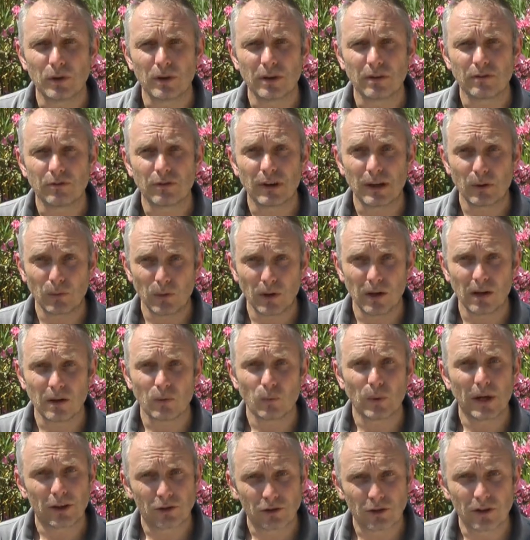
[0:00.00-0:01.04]
doing very well at
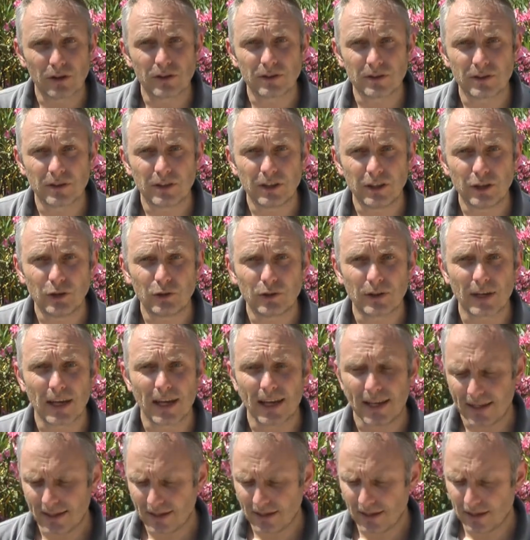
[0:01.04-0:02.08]
Waitrose in the
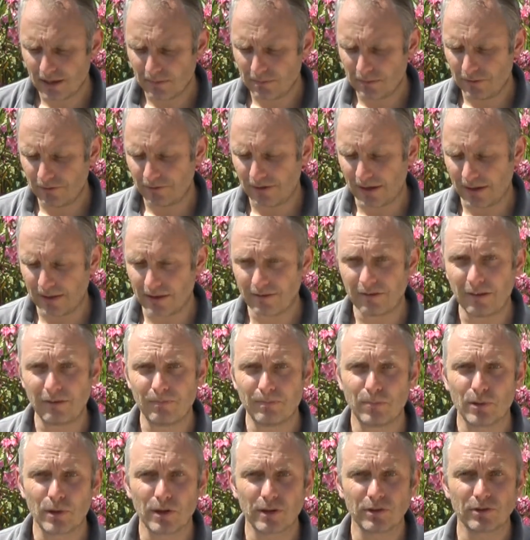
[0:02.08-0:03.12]
UK. In fact, they've
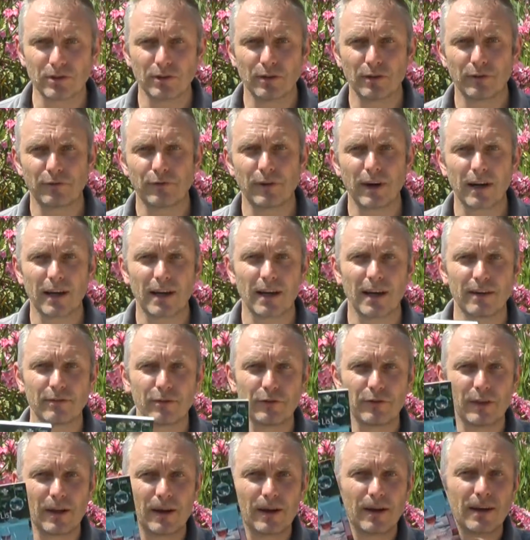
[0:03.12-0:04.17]
even put us on the front cover
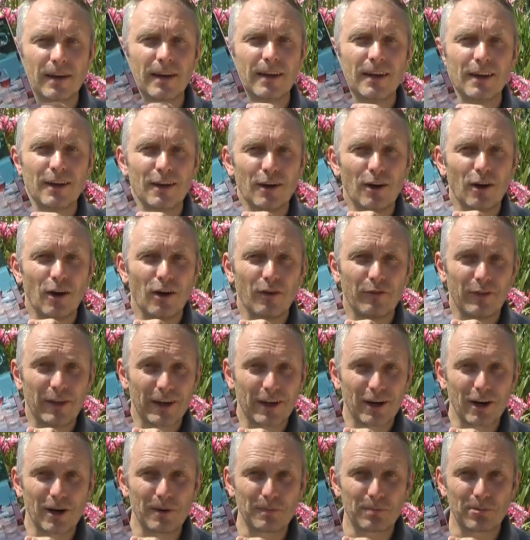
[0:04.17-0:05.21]
of their
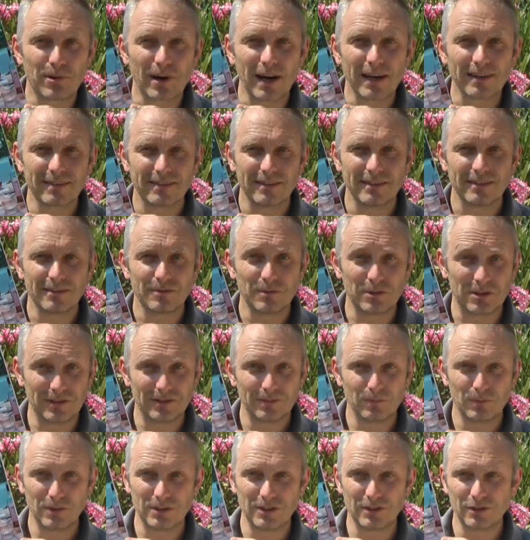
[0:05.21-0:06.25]
current price list, which
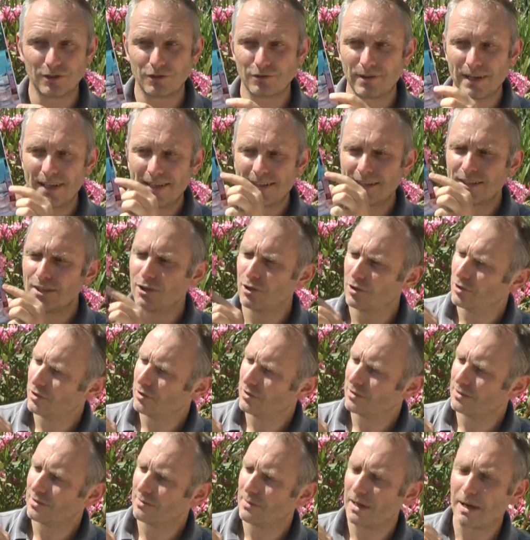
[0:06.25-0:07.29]
is great. You can
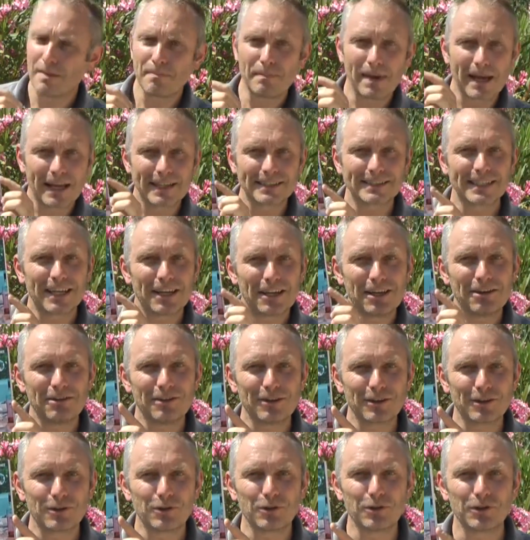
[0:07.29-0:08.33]
just about make us out here
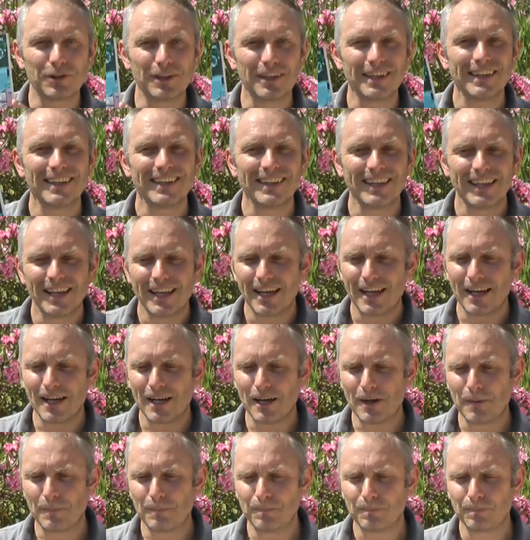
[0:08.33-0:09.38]
in the corner.
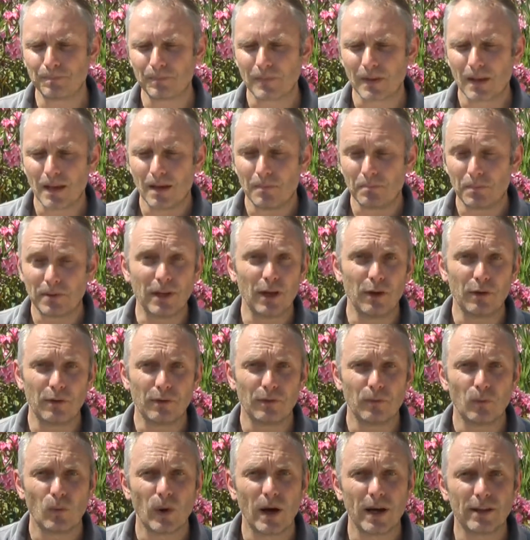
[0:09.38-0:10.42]
But no,
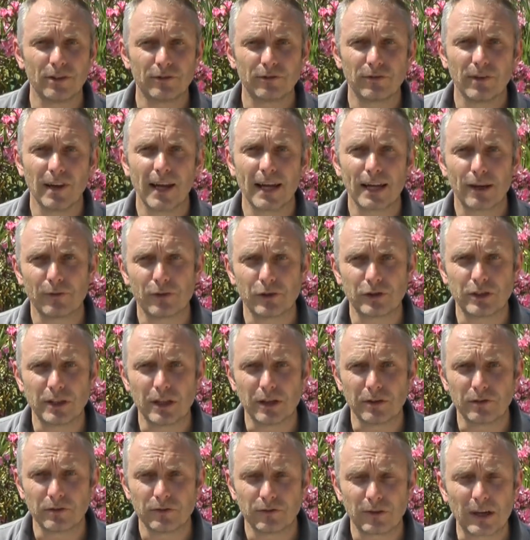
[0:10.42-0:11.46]
the wine's flying off the
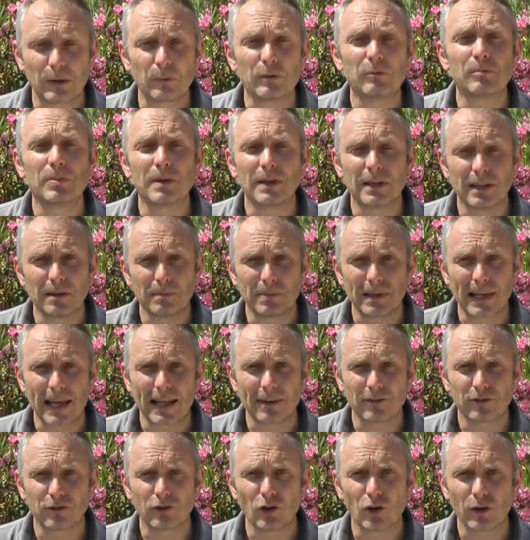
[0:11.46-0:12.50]
shelves. In fact, we've been a little bit
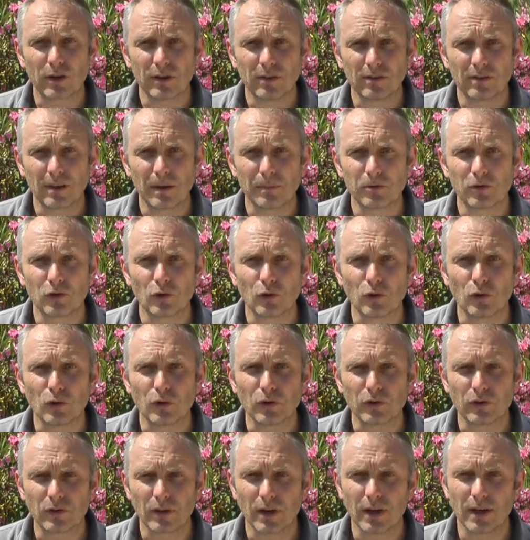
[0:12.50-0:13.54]
out of stock in some
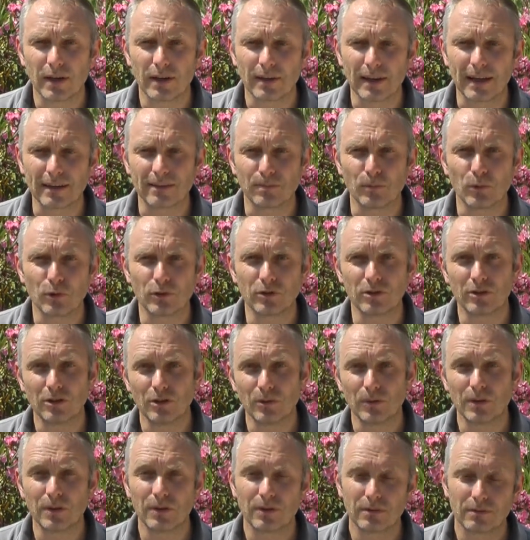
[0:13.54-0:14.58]
stores. That's more to
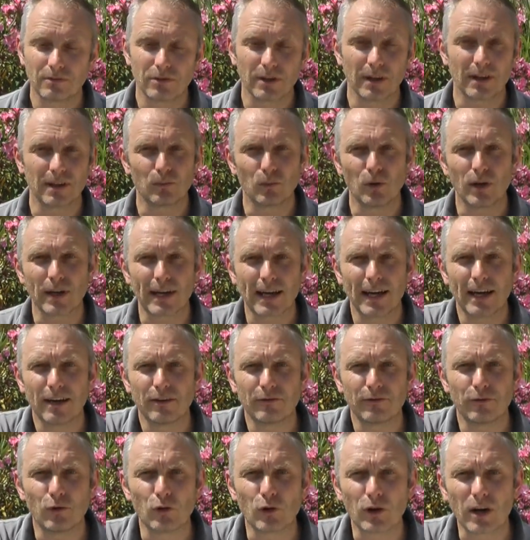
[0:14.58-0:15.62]
do with trying to work
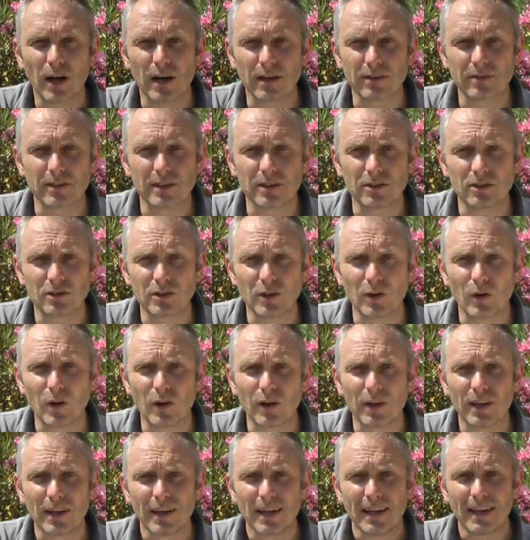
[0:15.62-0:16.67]
out forecasting and so
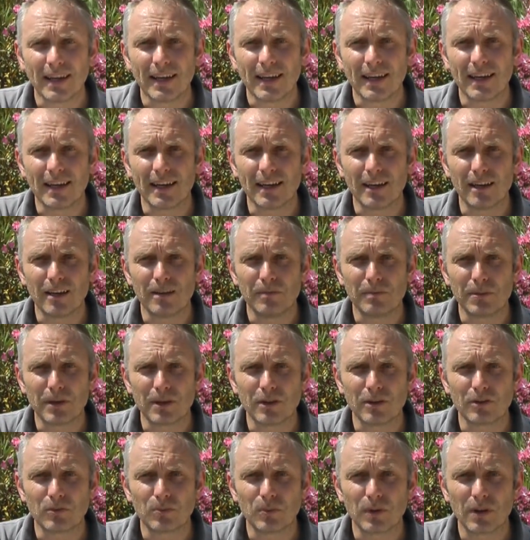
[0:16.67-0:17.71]
on,
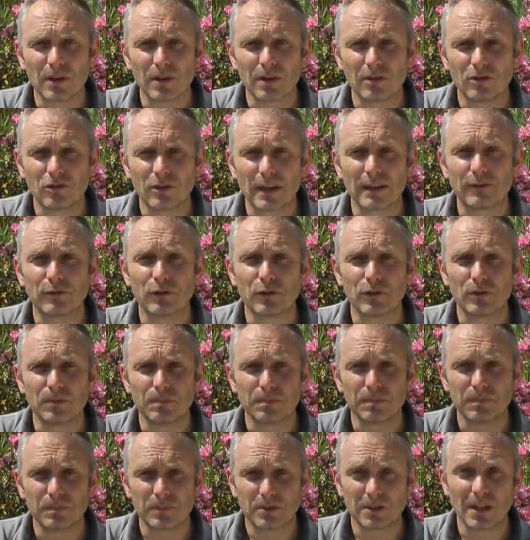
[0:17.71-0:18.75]
because with the dreadful
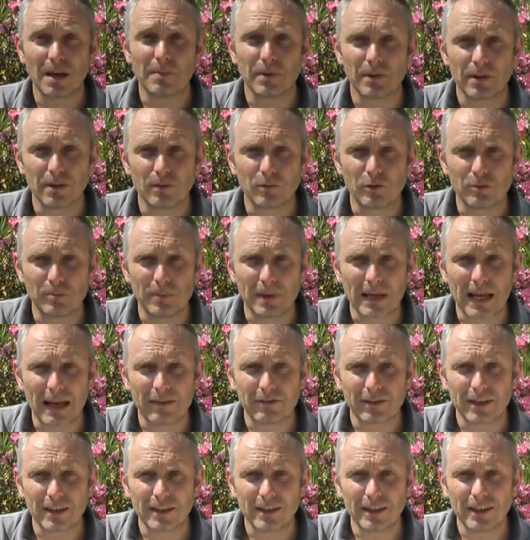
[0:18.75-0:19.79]
summer that we've been
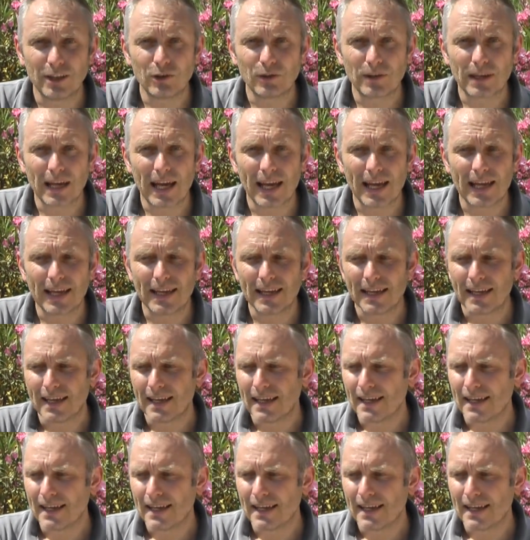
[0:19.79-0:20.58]
having in the UK,